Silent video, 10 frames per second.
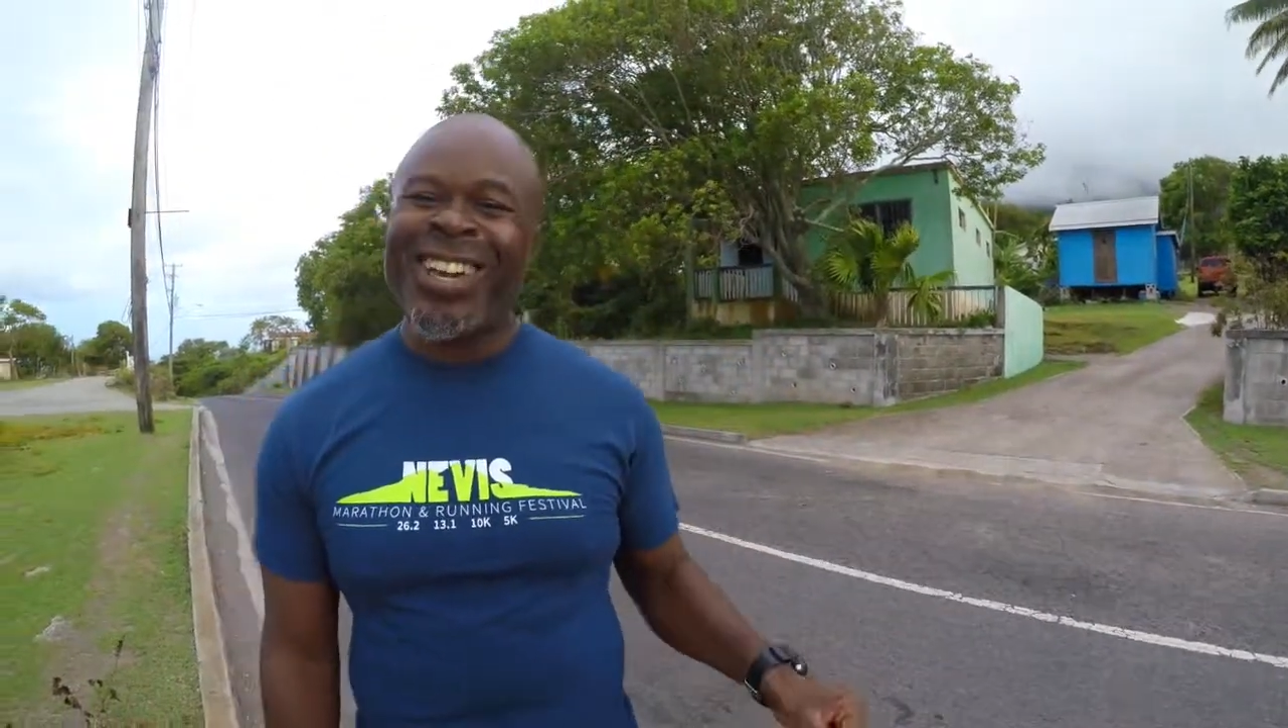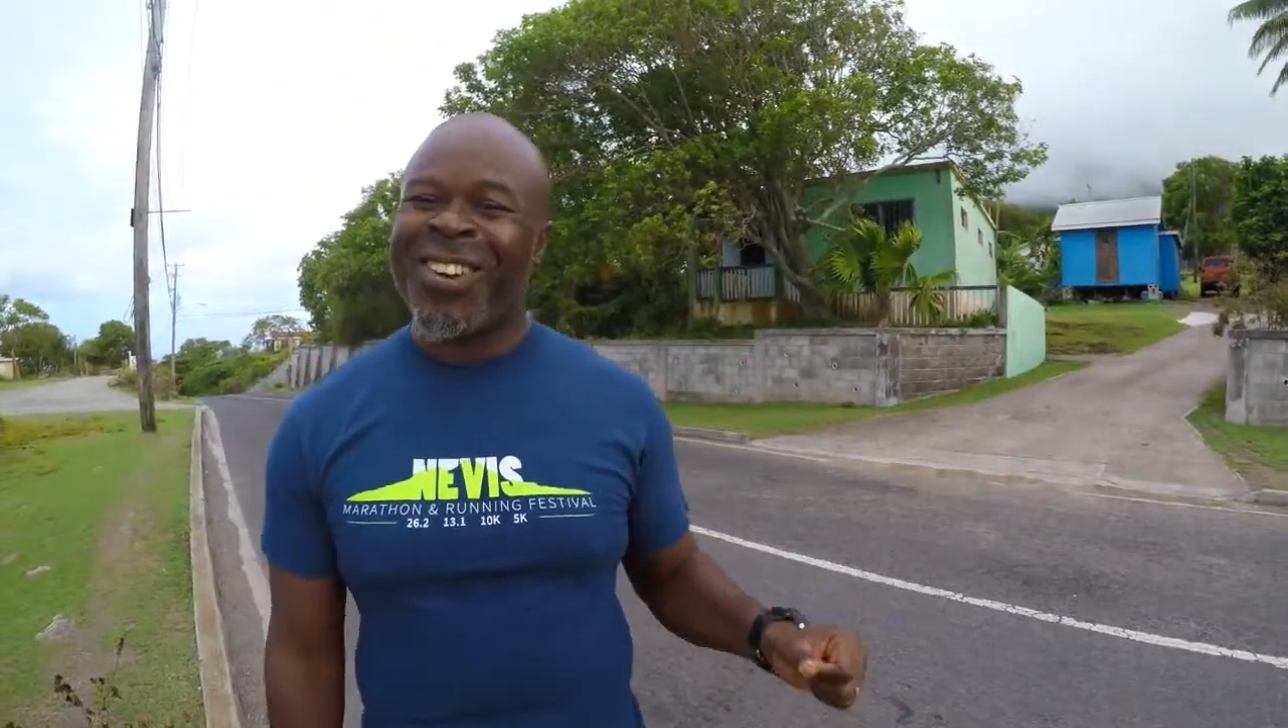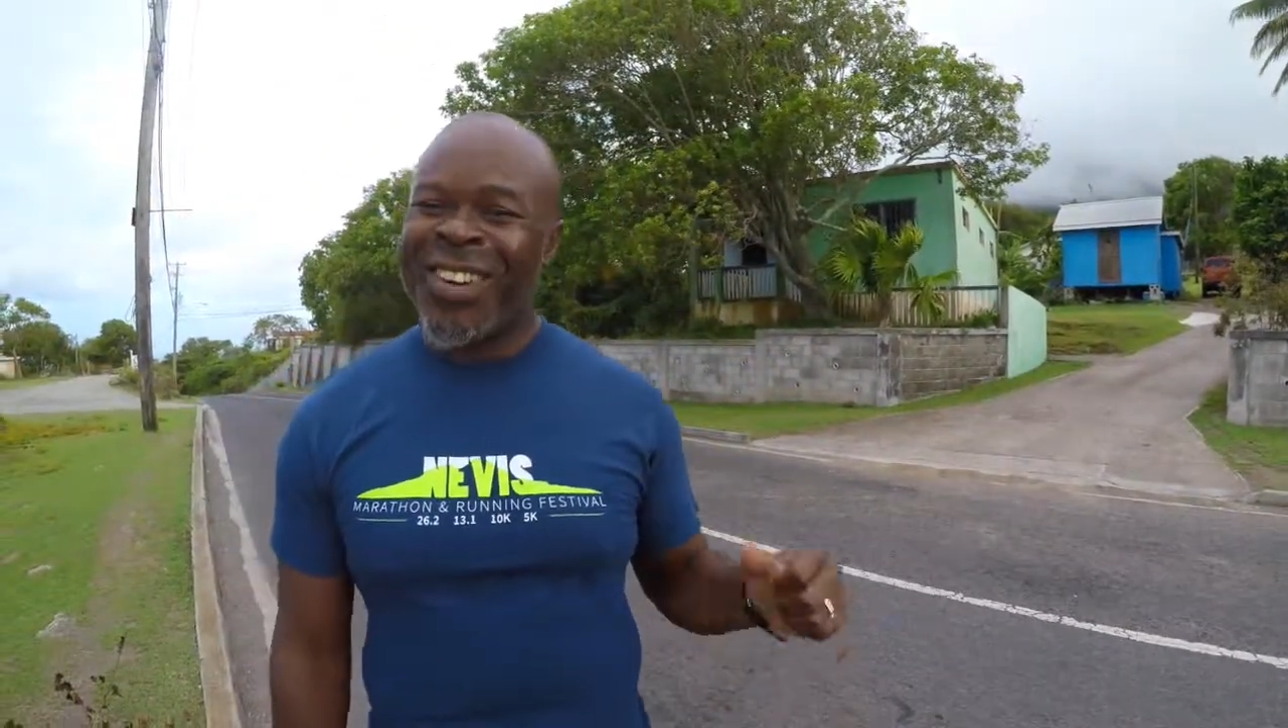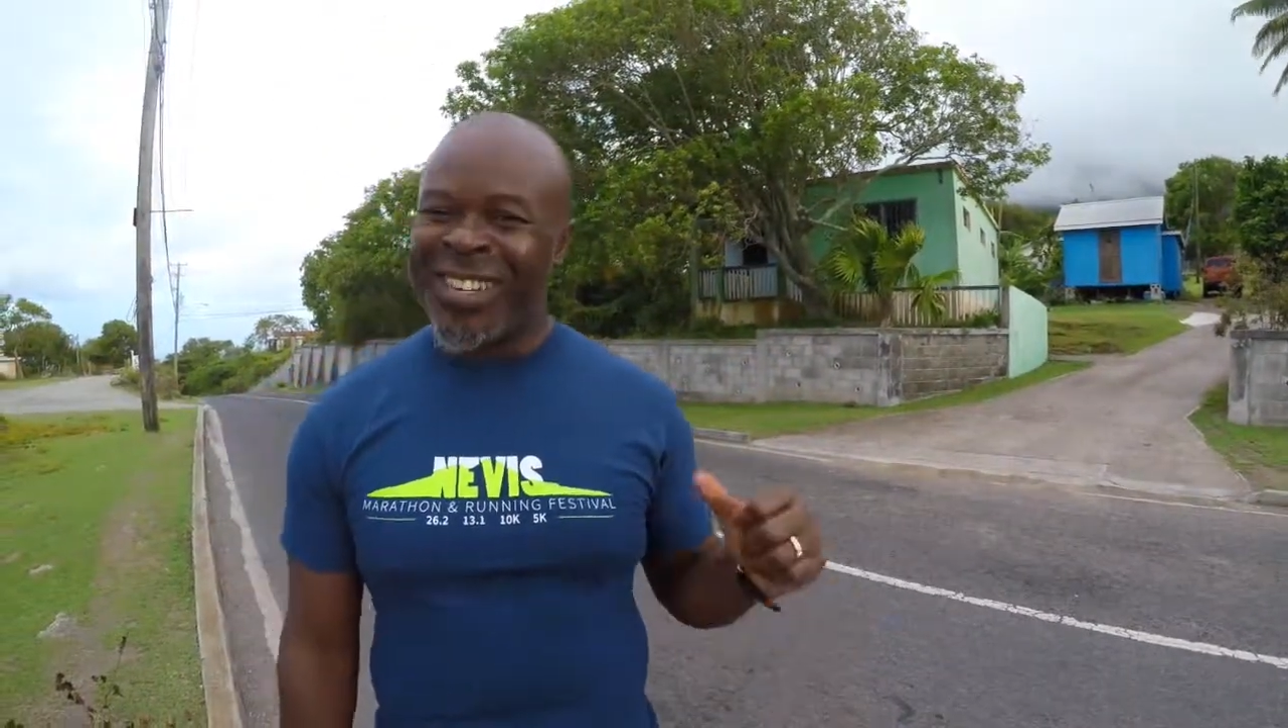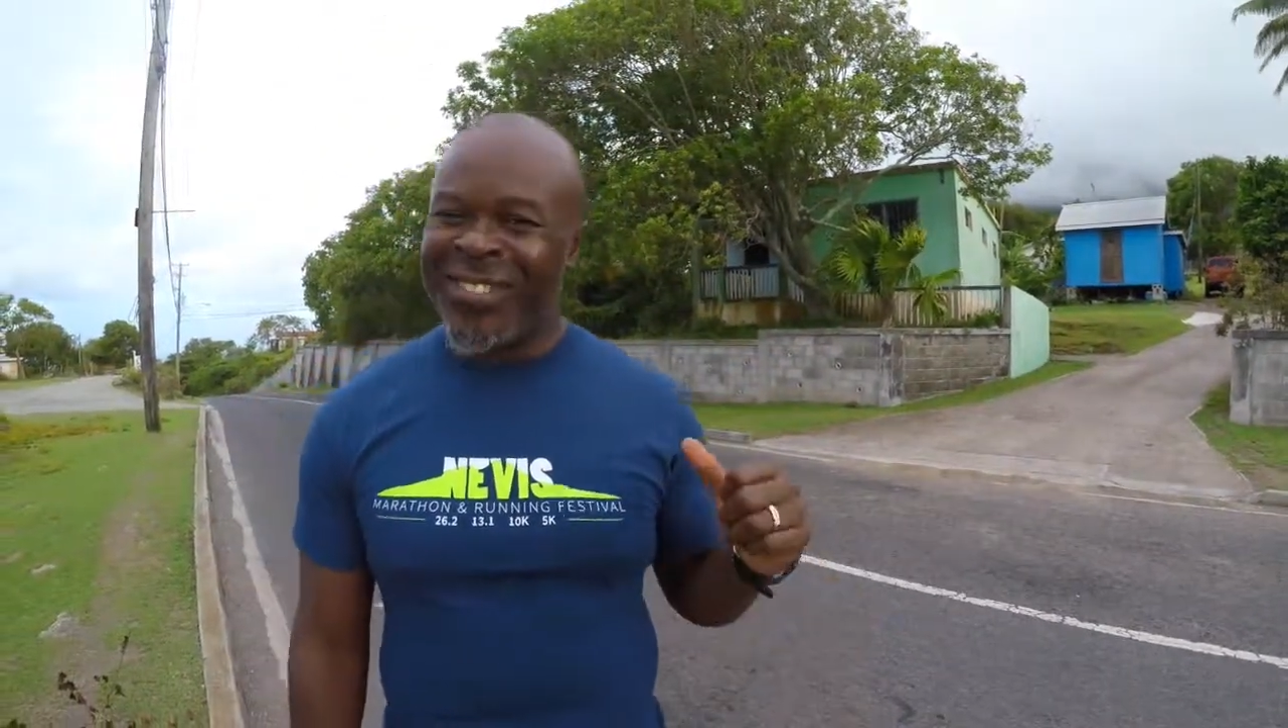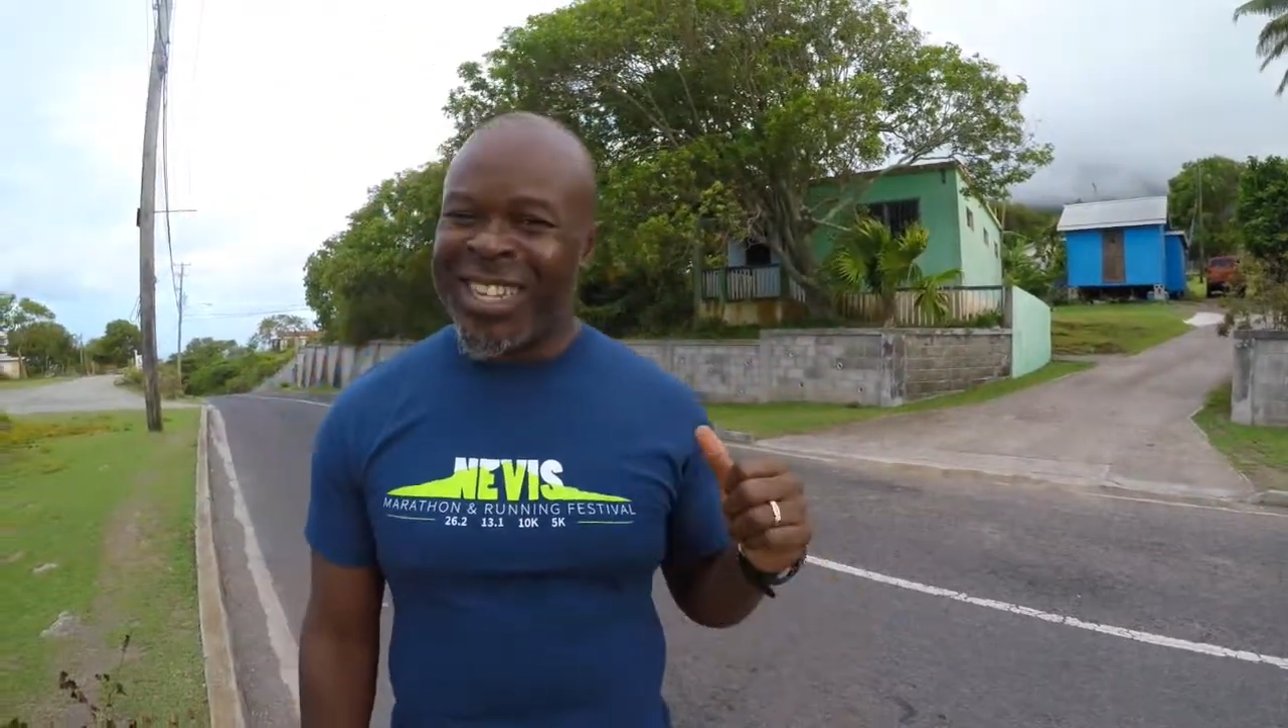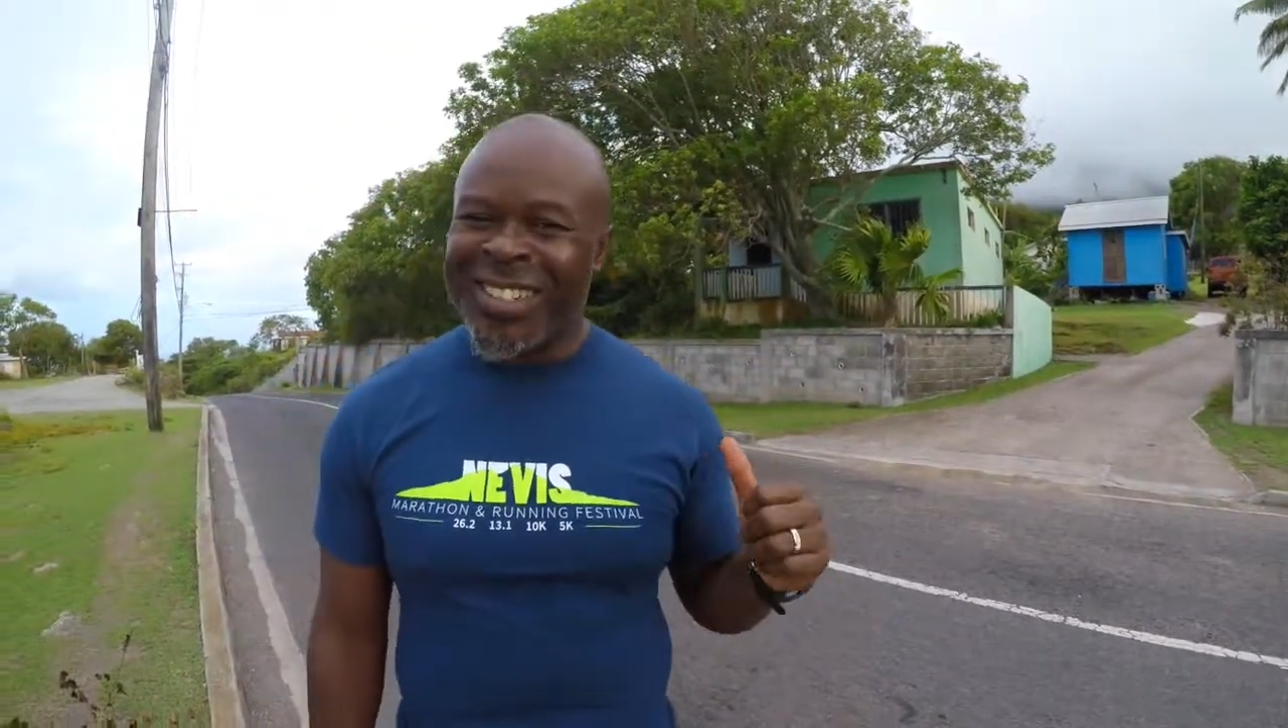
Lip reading: Quit when